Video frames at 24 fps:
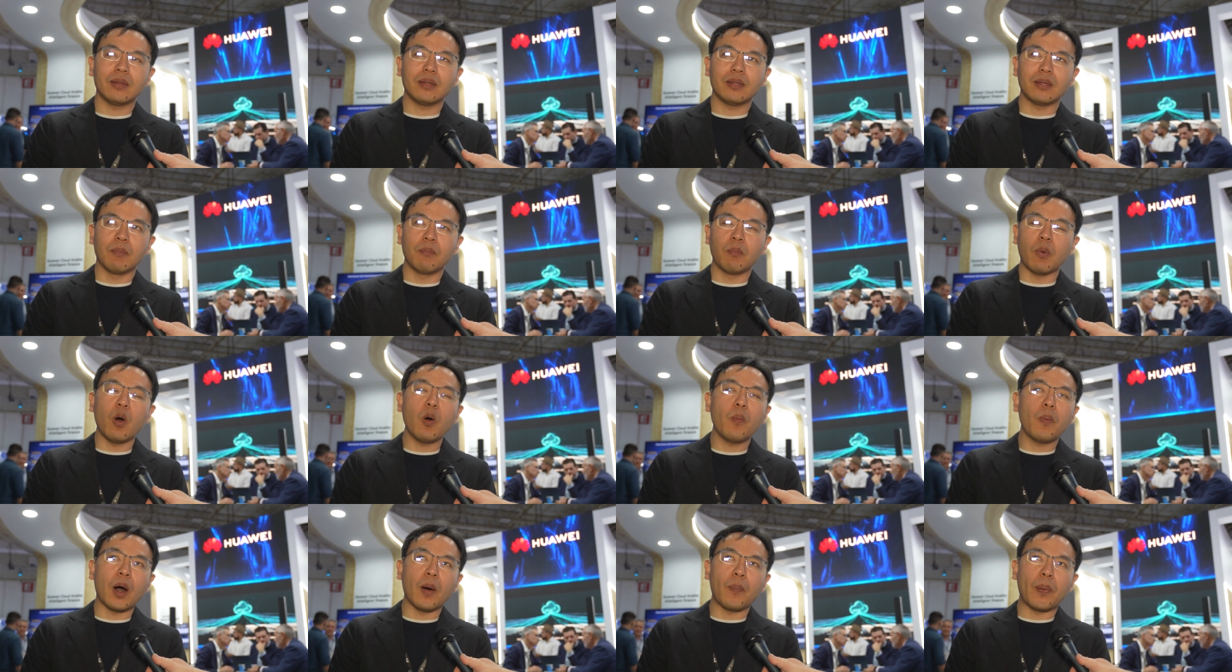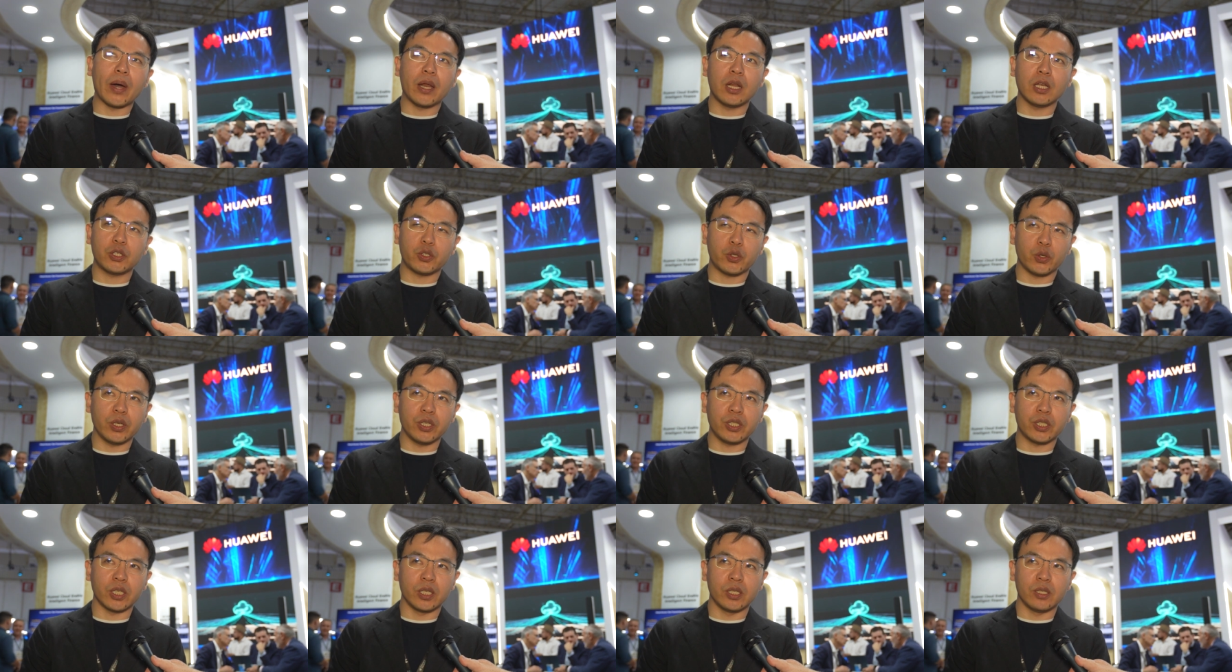the mobile
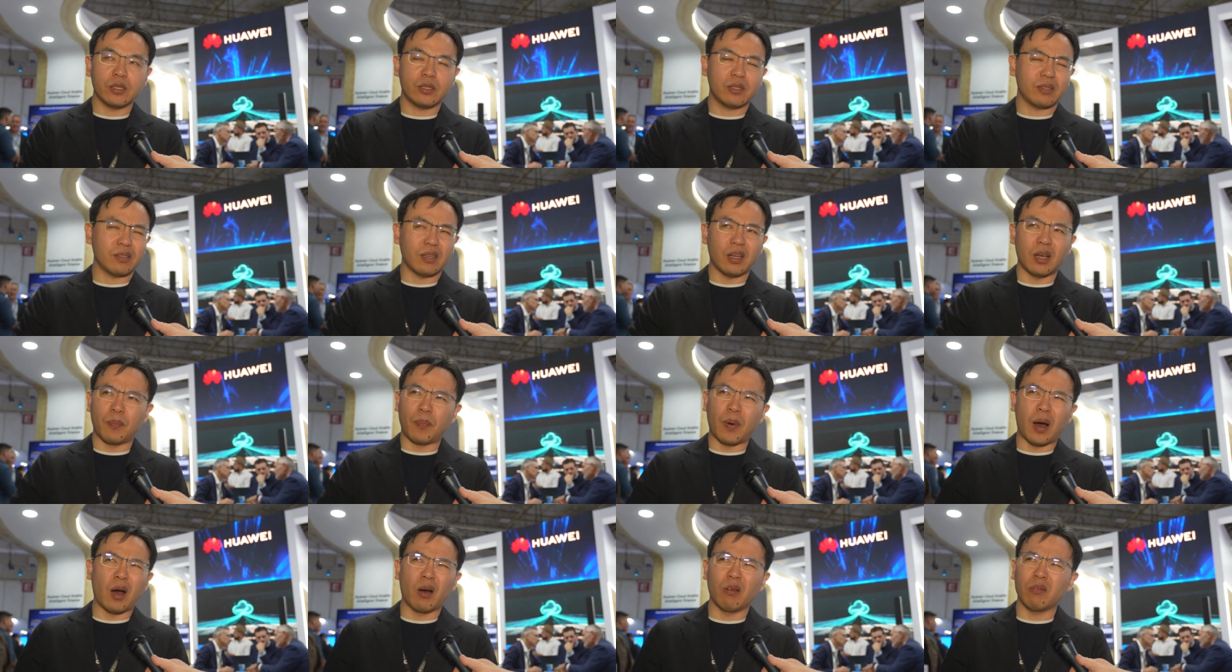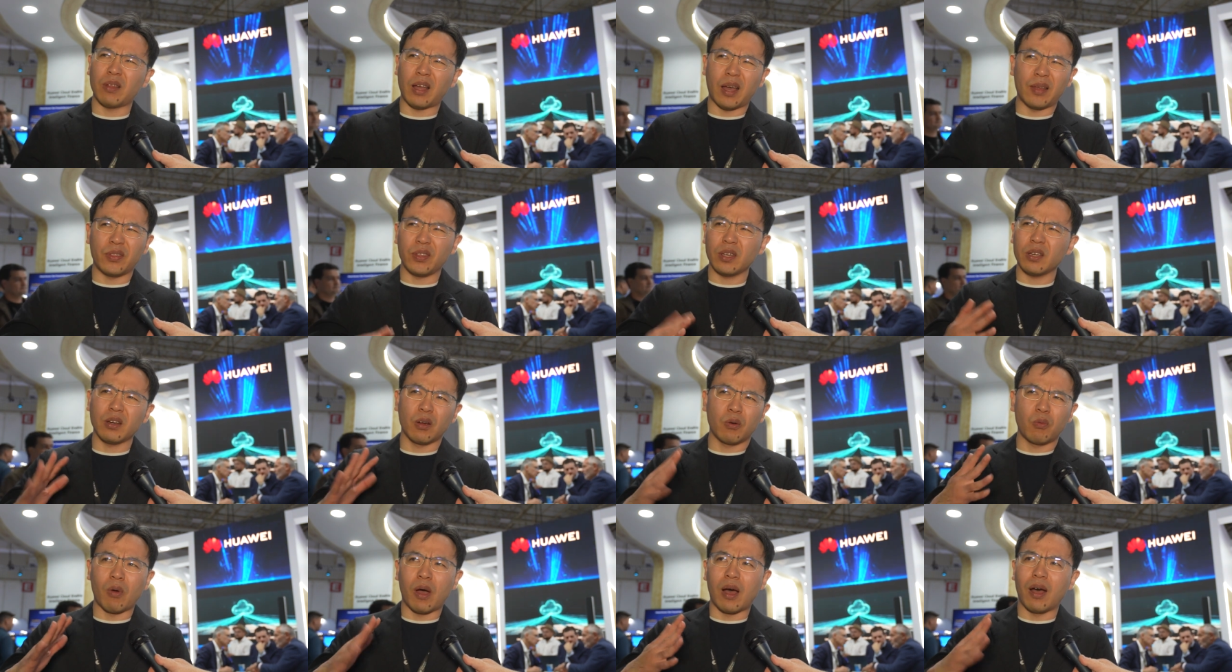penetrations about I think
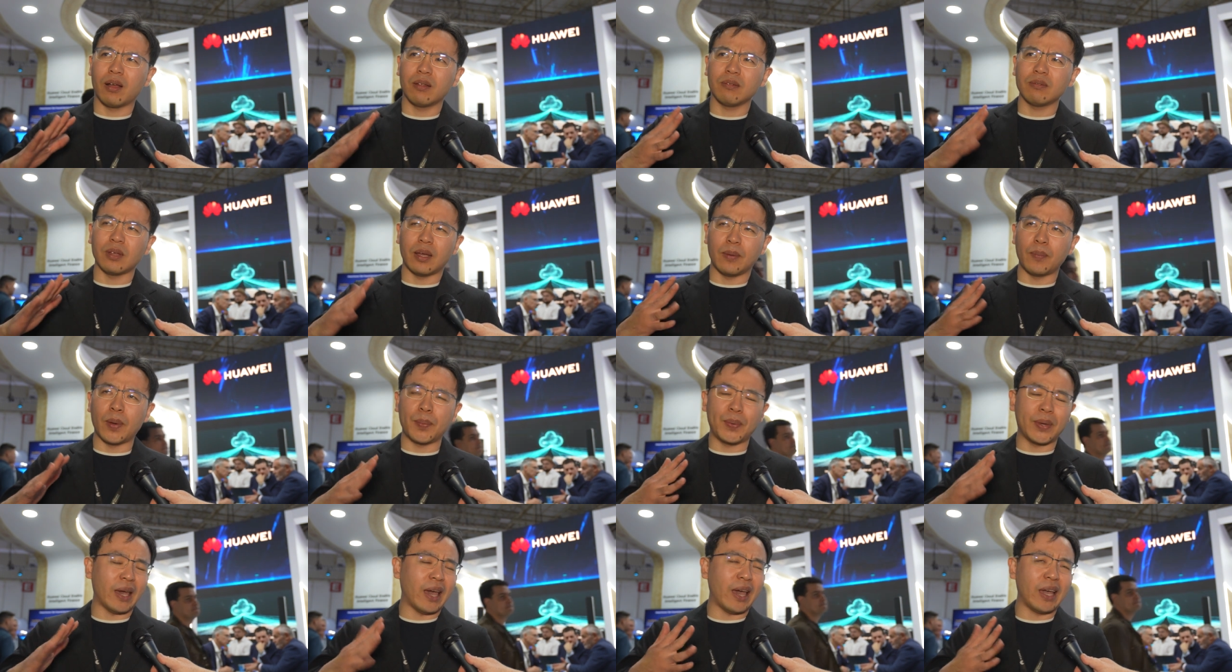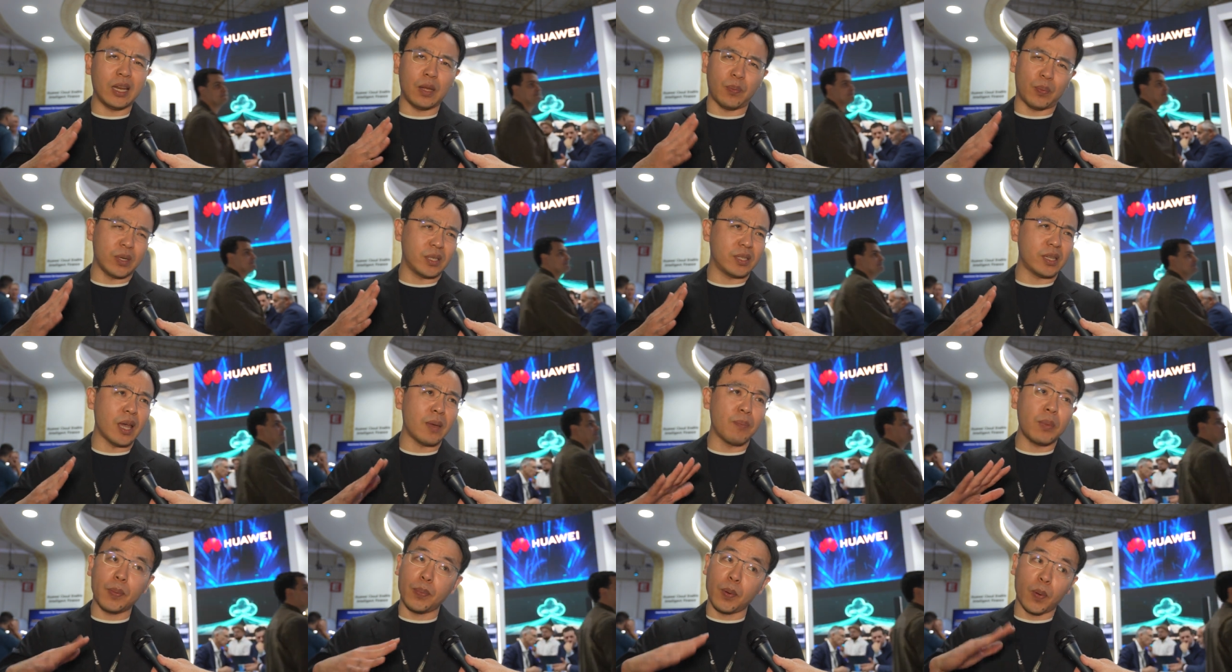around maybe 80
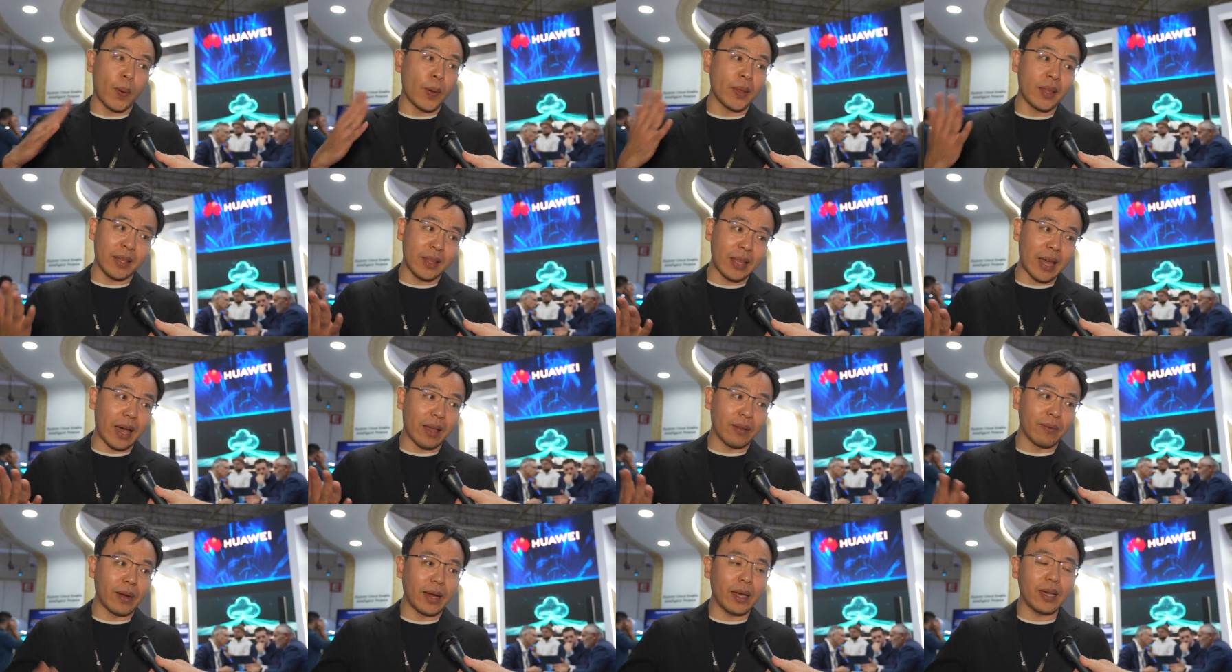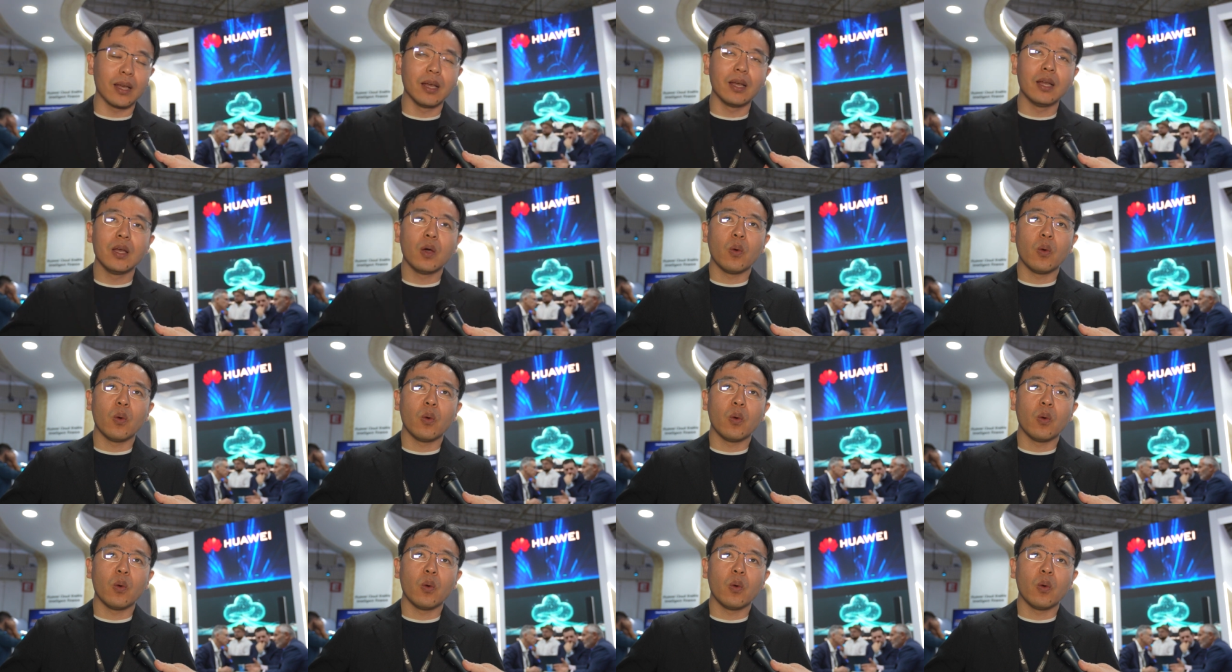percent, maybe more than that, right?